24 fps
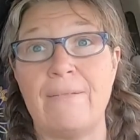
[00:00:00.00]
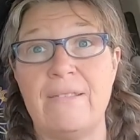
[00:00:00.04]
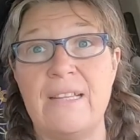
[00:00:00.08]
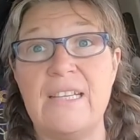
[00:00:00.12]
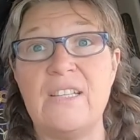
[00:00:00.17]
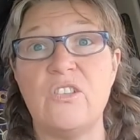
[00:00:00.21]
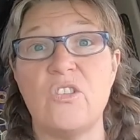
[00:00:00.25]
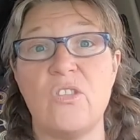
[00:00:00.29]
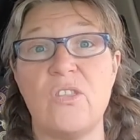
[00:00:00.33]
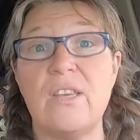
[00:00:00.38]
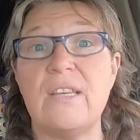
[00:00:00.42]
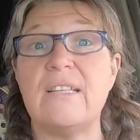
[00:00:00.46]

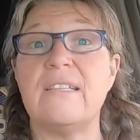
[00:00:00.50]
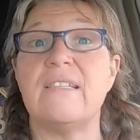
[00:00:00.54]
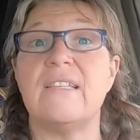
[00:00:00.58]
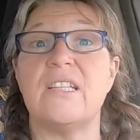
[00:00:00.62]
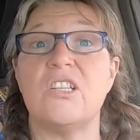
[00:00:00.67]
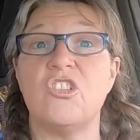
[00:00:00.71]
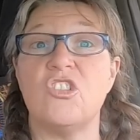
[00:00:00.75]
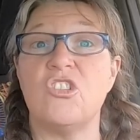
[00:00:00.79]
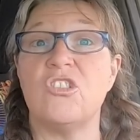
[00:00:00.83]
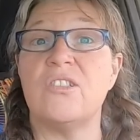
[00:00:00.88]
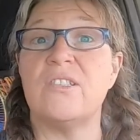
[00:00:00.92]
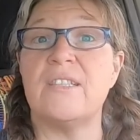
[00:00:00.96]
These are the
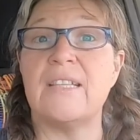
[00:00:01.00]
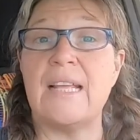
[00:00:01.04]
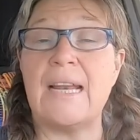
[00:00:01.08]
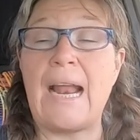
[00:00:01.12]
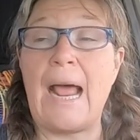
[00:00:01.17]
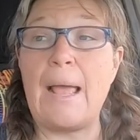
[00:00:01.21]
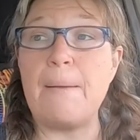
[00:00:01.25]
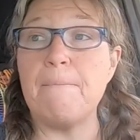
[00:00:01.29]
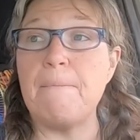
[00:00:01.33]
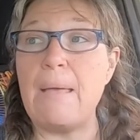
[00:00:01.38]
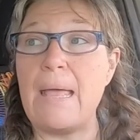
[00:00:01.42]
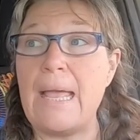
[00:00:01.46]
decisions that
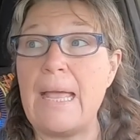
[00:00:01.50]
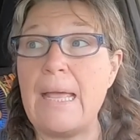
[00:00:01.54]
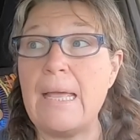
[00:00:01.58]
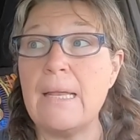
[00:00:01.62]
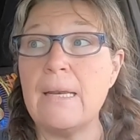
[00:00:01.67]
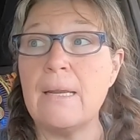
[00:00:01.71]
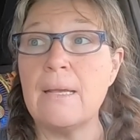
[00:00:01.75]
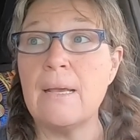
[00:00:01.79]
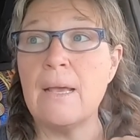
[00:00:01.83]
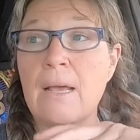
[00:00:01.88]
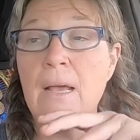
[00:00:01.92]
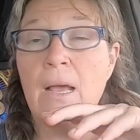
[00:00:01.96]
I
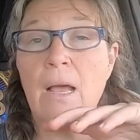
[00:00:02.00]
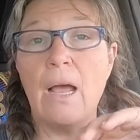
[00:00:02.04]
made.